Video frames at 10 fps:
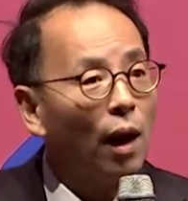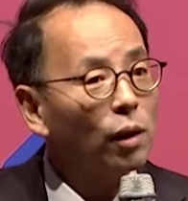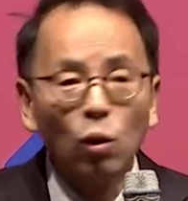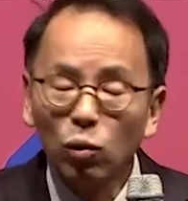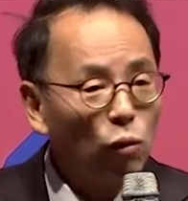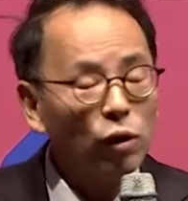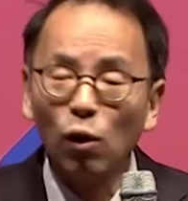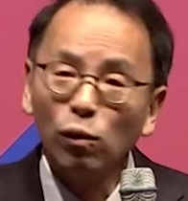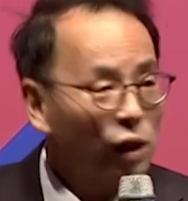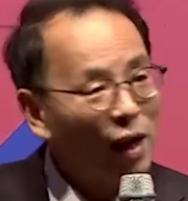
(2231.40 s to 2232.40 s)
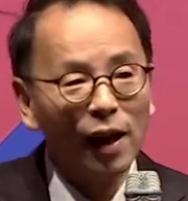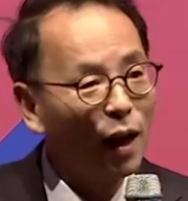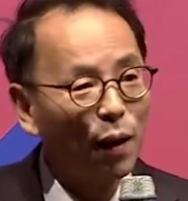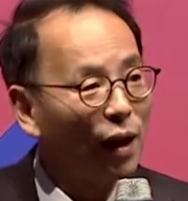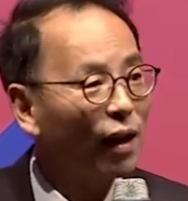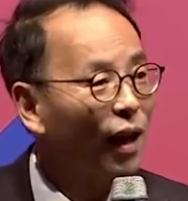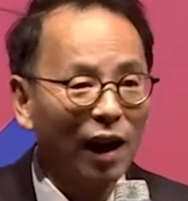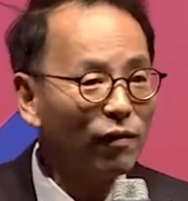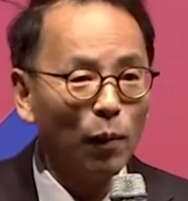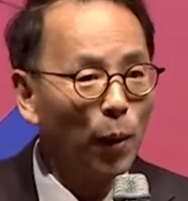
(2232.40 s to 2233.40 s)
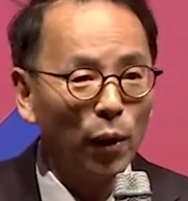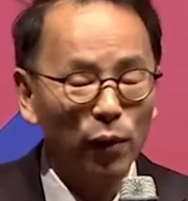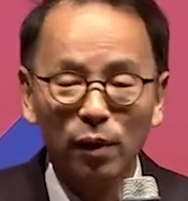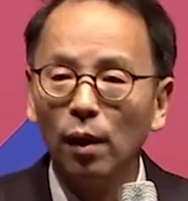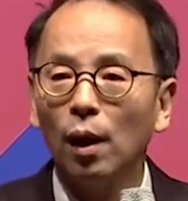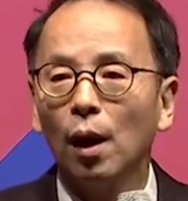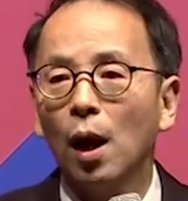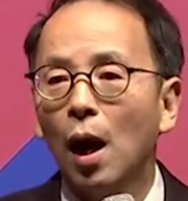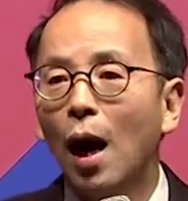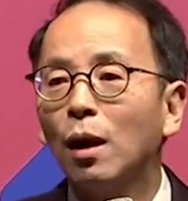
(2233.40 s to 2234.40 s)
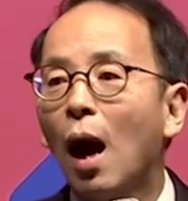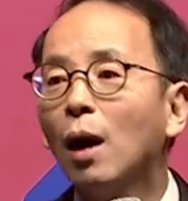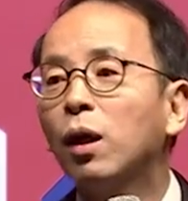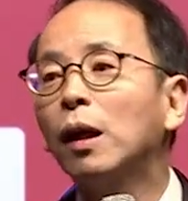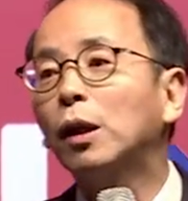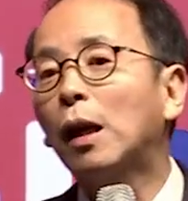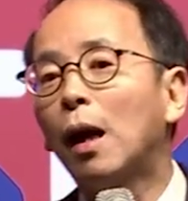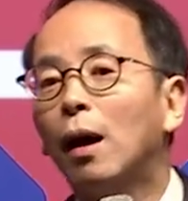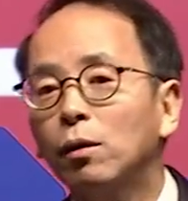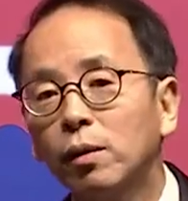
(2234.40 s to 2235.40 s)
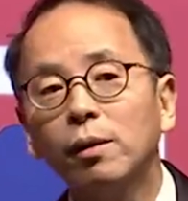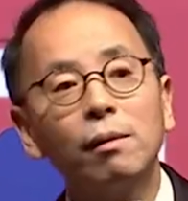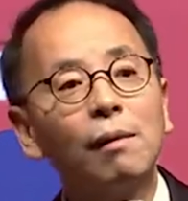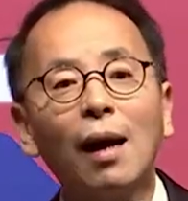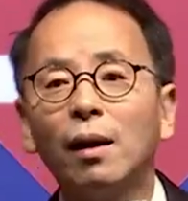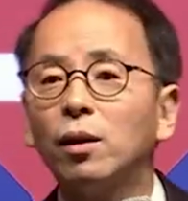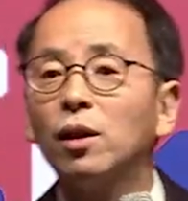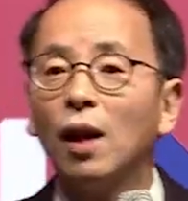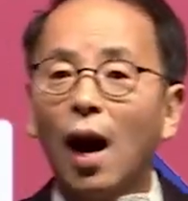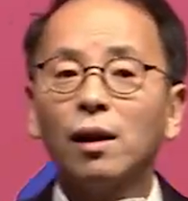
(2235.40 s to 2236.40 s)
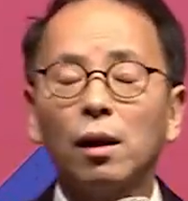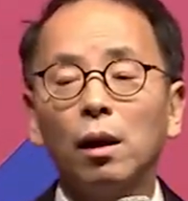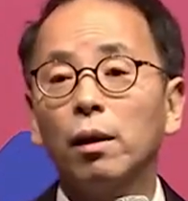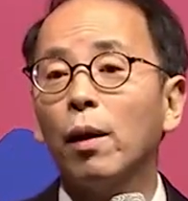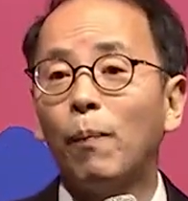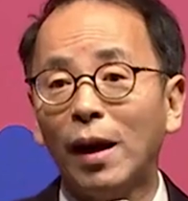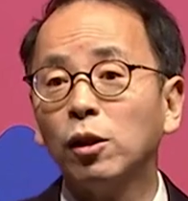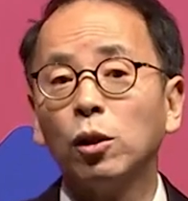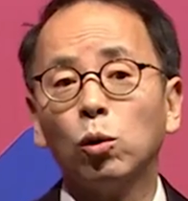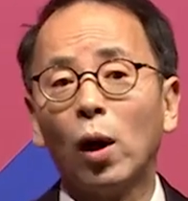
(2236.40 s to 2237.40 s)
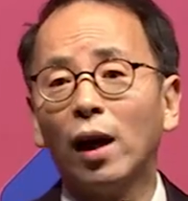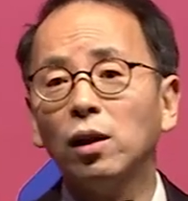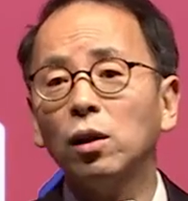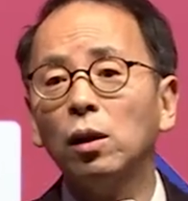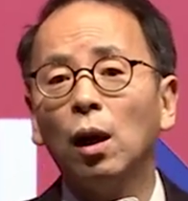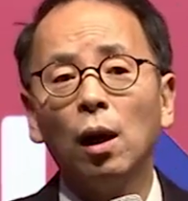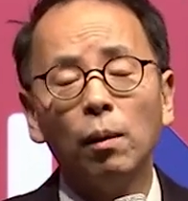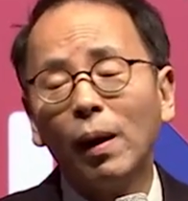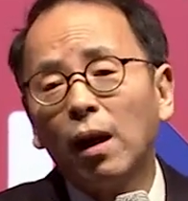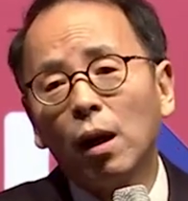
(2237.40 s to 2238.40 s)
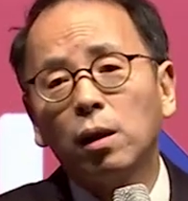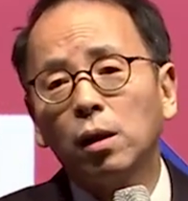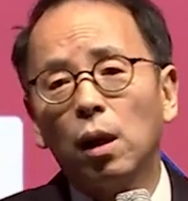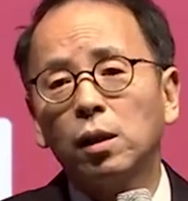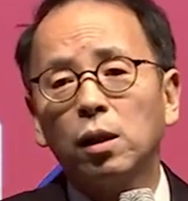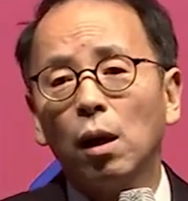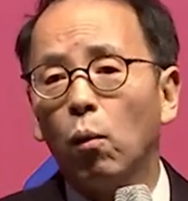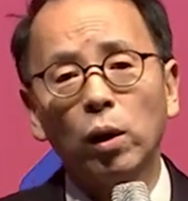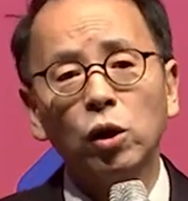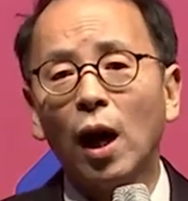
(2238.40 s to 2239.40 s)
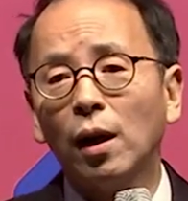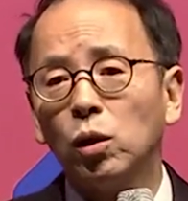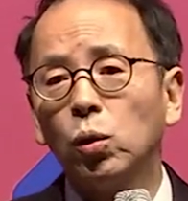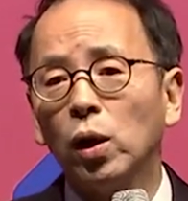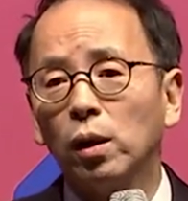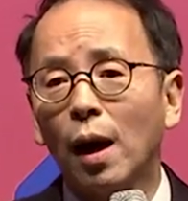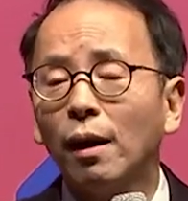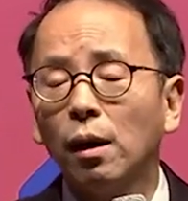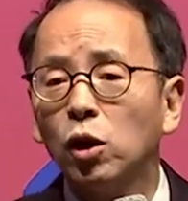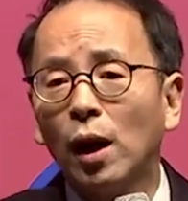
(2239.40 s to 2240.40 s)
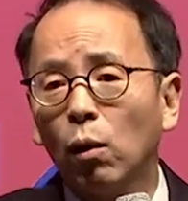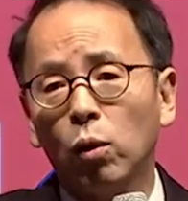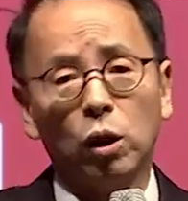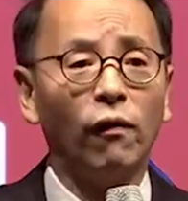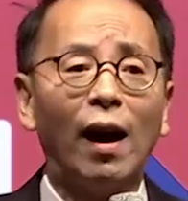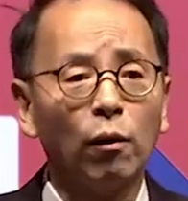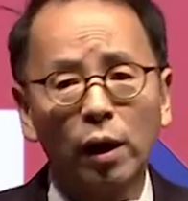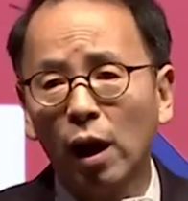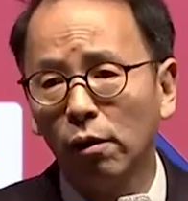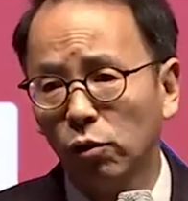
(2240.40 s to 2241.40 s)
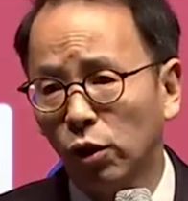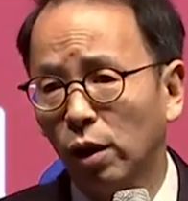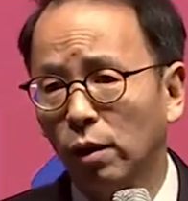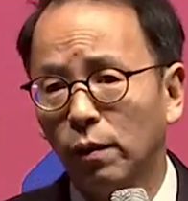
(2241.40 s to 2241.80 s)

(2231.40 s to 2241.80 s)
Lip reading: Don't say anything kind of a mode. I think that is not the best strategy, but it's what China is doing. Then China will devalue the currency.